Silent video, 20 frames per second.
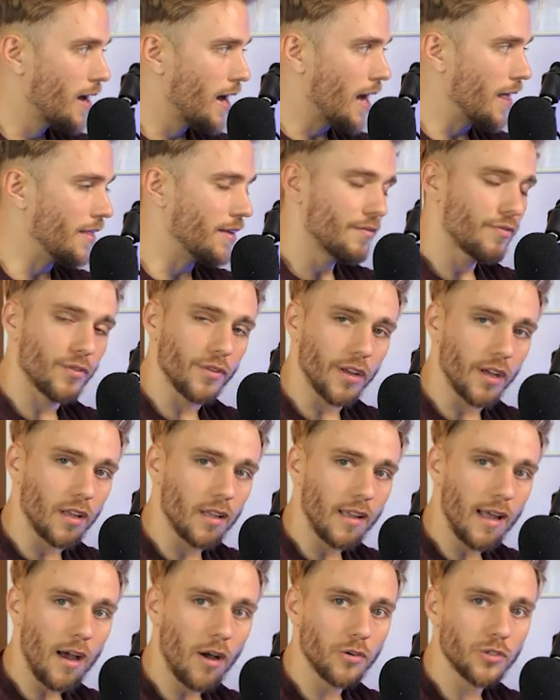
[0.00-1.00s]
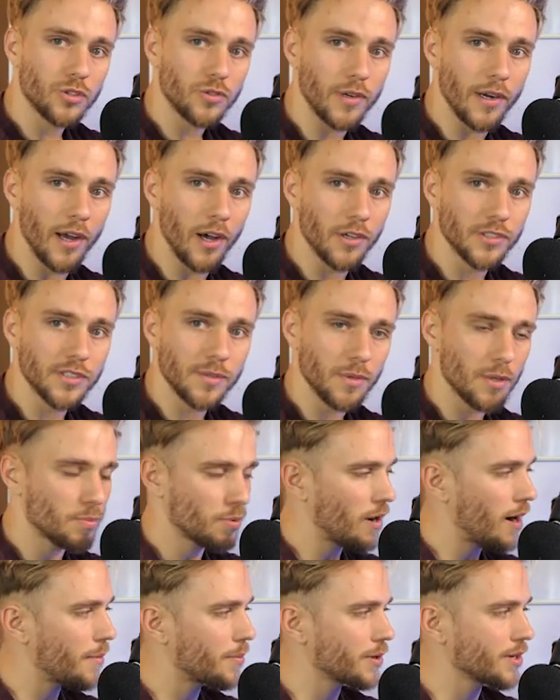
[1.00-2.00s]
And then for the CloudTrail, some of the
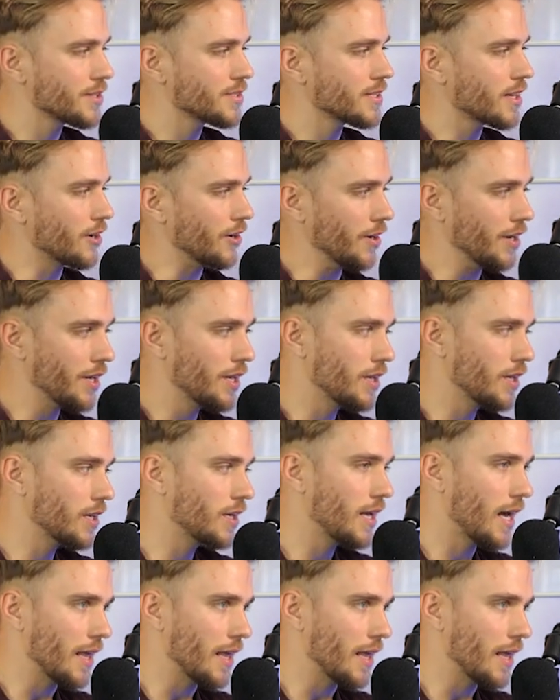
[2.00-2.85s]
properties that are needed,